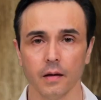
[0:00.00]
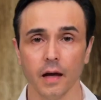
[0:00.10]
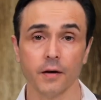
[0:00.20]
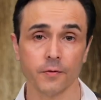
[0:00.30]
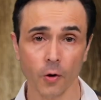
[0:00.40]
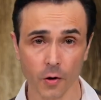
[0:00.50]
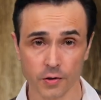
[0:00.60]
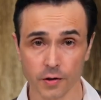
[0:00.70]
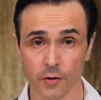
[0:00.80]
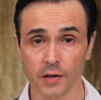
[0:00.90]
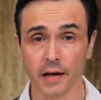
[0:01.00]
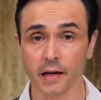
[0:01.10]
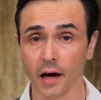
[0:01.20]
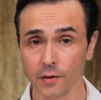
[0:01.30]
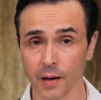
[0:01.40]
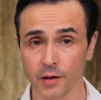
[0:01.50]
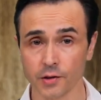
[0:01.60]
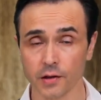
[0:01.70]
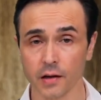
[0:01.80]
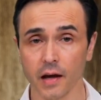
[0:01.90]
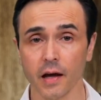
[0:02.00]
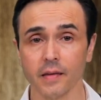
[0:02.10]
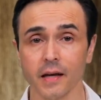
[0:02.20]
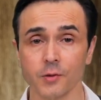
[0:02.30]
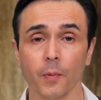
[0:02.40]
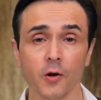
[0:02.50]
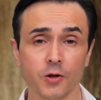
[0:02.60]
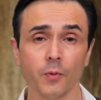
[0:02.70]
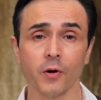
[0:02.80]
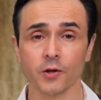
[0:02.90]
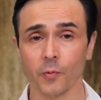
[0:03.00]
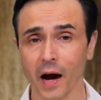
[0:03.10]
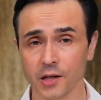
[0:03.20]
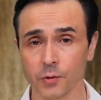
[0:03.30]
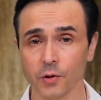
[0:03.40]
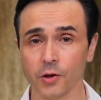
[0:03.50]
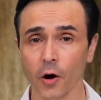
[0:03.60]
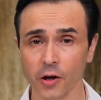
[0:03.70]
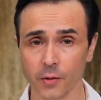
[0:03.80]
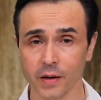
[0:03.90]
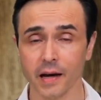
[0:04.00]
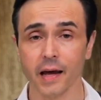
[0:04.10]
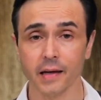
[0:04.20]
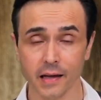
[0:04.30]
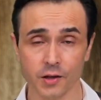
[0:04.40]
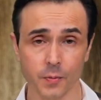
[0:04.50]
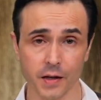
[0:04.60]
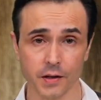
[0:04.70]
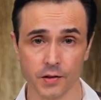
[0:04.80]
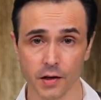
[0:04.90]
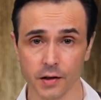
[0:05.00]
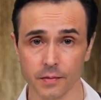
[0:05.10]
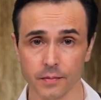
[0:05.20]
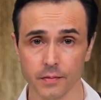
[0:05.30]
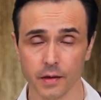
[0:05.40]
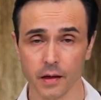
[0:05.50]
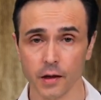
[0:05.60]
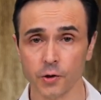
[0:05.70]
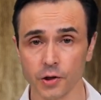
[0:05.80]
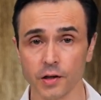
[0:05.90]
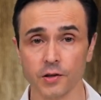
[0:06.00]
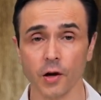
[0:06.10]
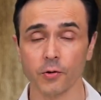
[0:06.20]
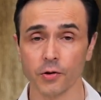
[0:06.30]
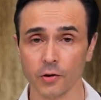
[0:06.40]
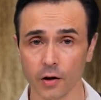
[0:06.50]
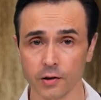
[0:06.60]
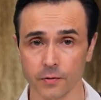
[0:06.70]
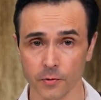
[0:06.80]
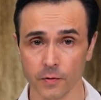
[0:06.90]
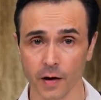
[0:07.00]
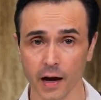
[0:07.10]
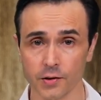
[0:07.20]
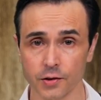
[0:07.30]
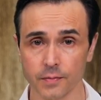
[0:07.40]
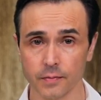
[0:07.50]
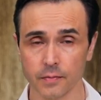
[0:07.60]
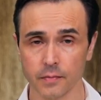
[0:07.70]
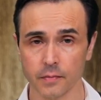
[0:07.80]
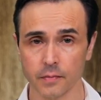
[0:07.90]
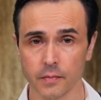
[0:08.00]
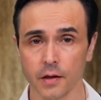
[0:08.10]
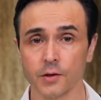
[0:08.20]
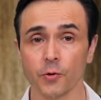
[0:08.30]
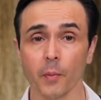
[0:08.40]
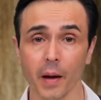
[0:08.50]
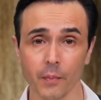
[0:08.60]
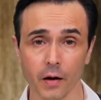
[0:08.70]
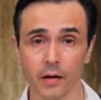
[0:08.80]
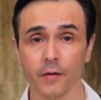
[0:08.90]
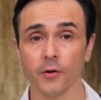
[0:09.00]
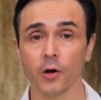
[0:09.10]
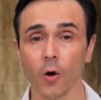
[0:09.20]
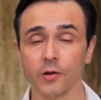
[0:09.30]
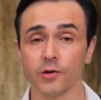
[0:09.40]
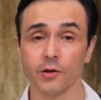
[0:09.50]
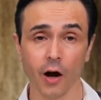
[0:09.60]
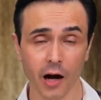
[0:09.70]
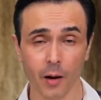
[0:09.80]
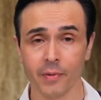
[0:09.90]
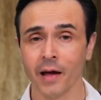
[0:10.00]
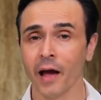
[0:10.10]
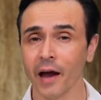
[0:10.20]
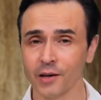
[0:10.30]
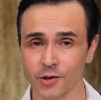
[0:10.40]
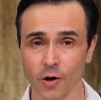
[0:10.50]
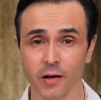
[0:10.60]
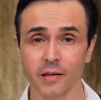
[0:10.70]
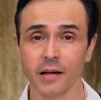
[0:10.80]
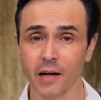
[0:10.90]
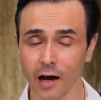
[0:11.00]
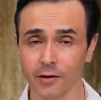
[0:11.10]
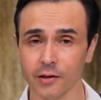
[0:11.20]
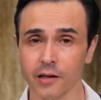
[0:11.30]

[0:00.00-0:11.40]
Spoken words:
And of course, if you're taking other medicine, then its possible interaction with curcumin needs to be considered. You should consult your doctor for advice. So remember, if your goal is to knock up an exotically colored